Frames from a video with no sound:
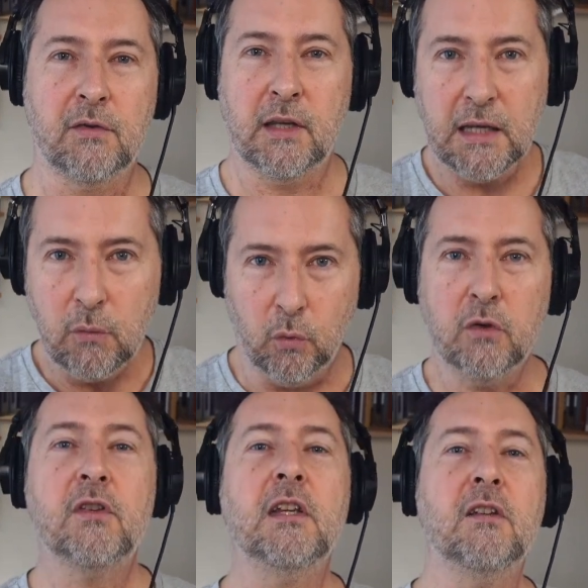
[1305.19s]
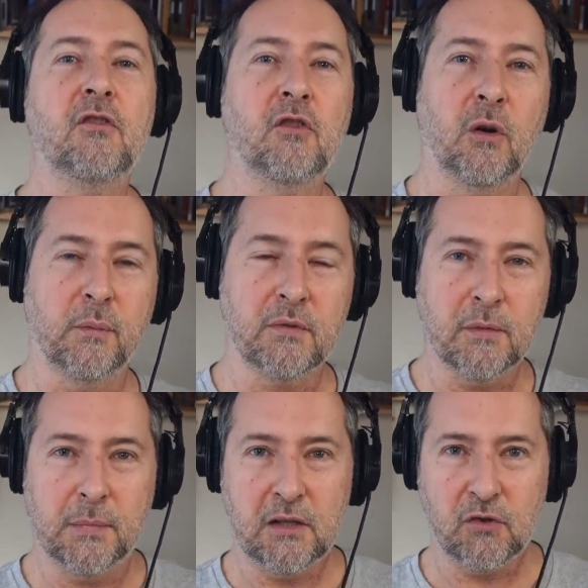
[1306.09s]
that it was his job to
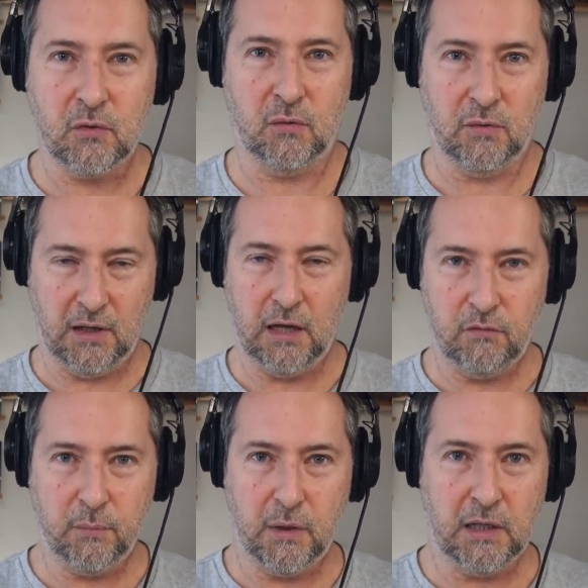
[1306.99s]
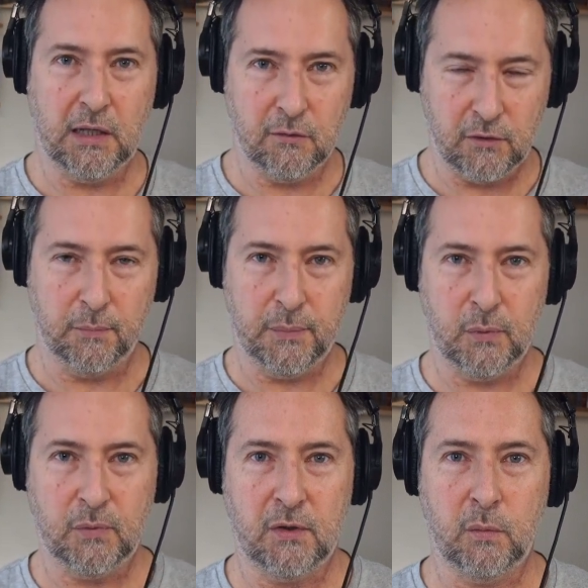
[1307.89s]
make sure that everybody else
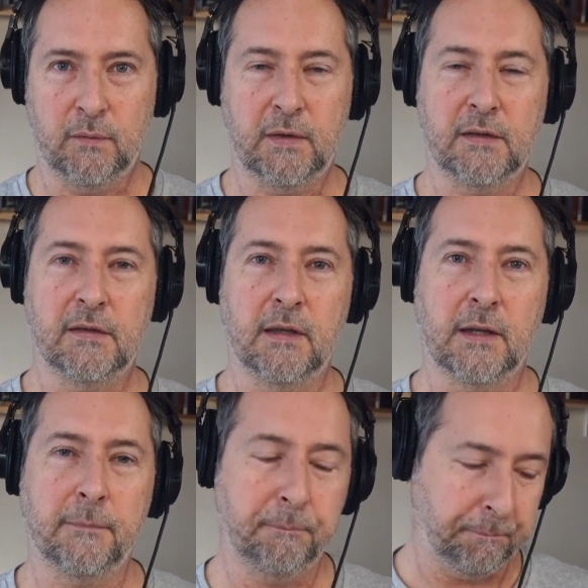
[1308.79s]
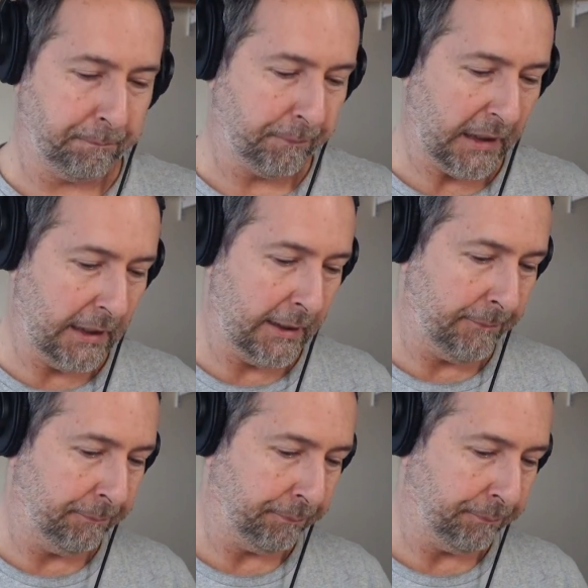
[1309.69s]
comported with this thing. Um,